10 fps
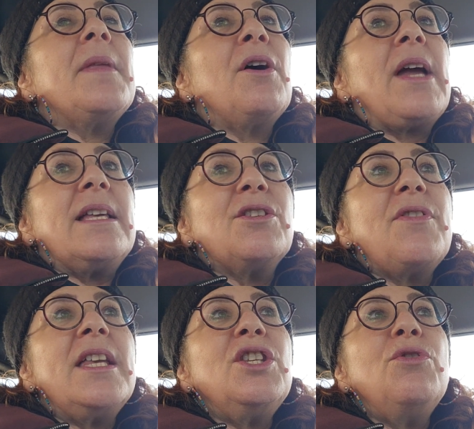Okay, so
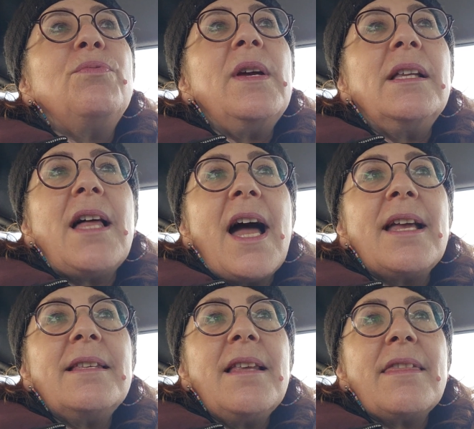then you
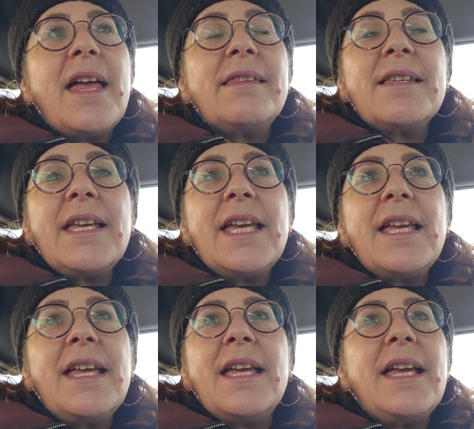realize that
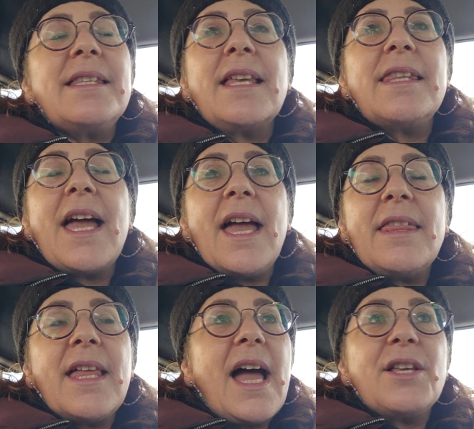it's at the
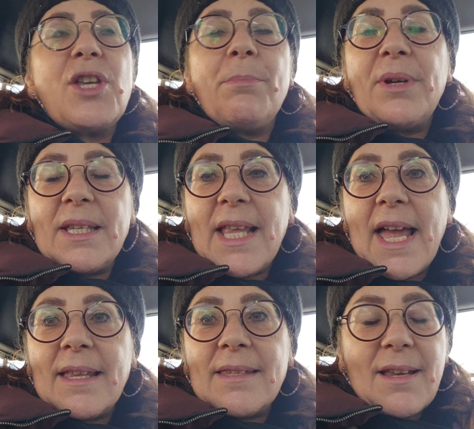Hashem brings the
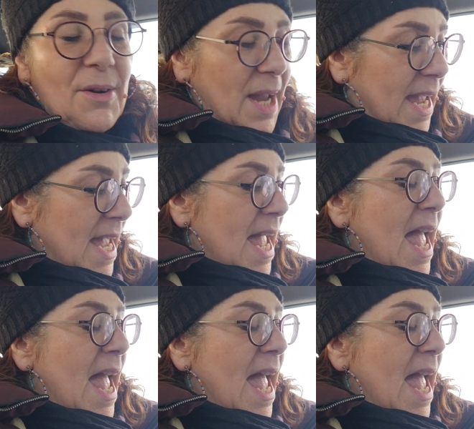end, okay?